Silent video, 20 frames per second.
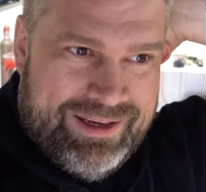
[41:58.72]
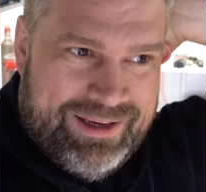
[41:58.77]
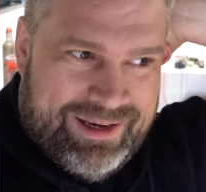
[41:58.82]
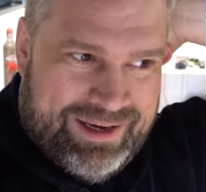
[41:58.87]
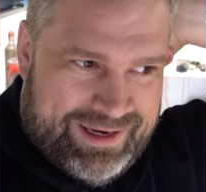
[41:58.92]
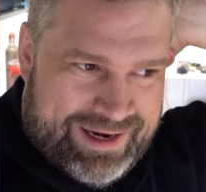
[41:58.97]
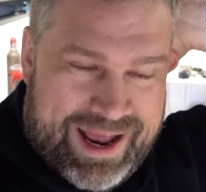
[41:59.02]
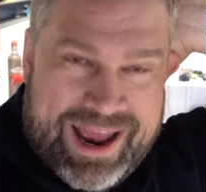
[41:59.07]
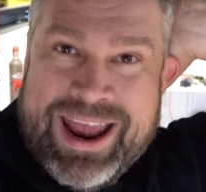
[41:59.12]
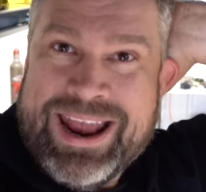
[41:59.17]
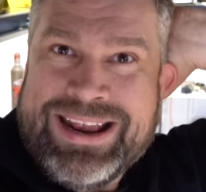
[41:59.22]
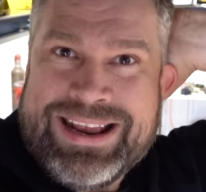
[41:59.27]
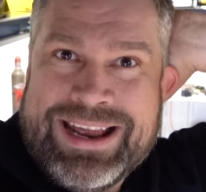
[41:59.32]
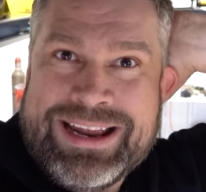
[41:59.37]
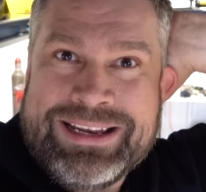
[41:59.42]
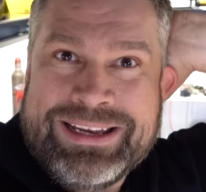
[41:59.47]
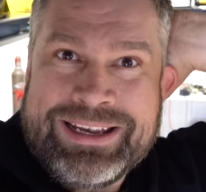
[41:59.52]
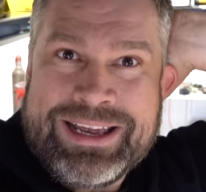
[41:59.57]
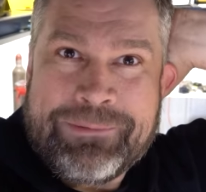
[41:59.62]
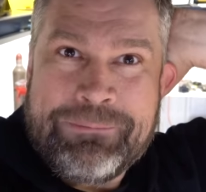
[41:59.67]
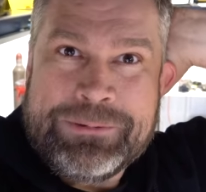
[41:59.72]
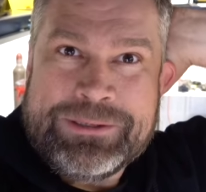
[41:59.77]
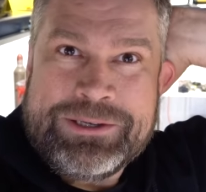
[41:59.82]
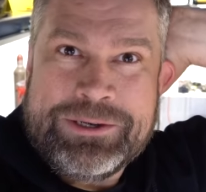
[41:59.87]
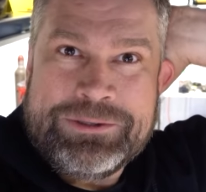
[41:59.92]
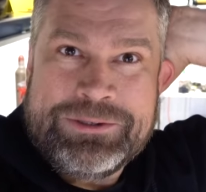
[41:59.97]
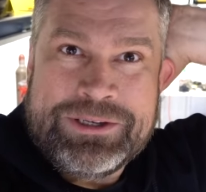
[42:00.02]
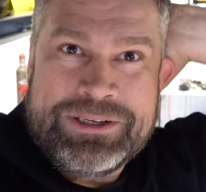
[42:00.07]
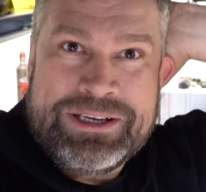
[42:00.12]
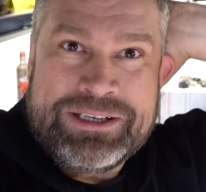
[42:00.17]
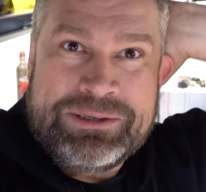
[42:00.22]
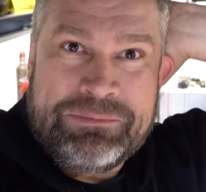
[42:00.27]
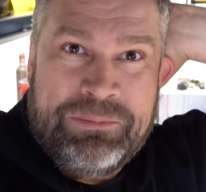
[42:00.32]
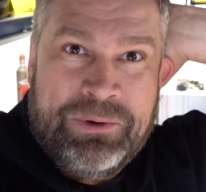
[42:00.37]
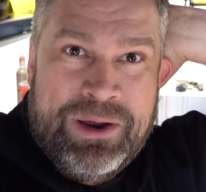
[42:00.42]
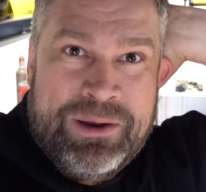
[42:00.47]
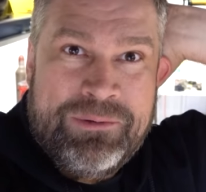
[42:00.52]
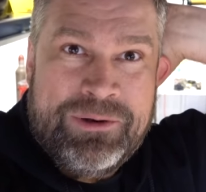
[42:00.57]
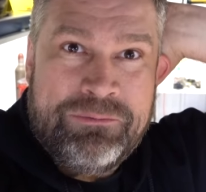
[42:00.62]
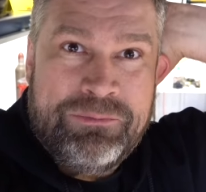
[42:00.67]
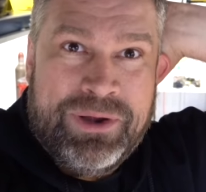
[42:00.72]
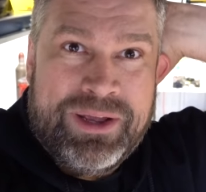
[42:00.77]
and I hate ending episodes on disappointment,